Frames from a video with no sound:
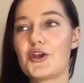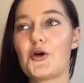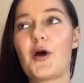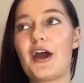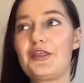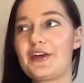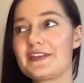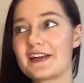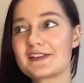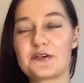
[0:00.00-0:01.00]
You know, I
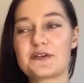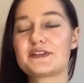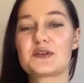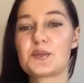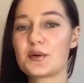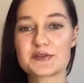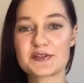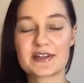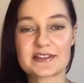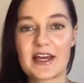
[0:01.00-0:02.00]
think that's always the
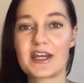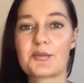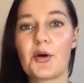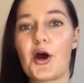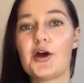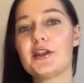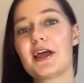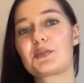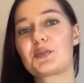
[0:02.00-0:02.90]
most exciting part,